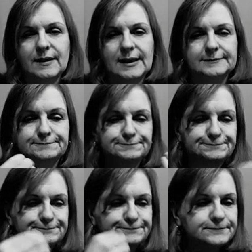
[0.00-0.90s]
that are going to
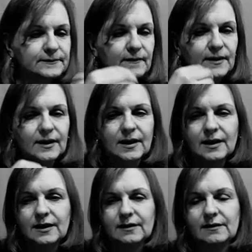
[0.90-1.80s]
be taking
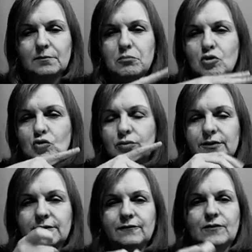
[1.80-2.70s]
up
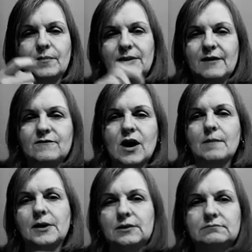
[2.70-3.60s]
pollutants in
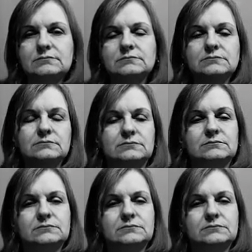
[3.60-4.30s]
the environment.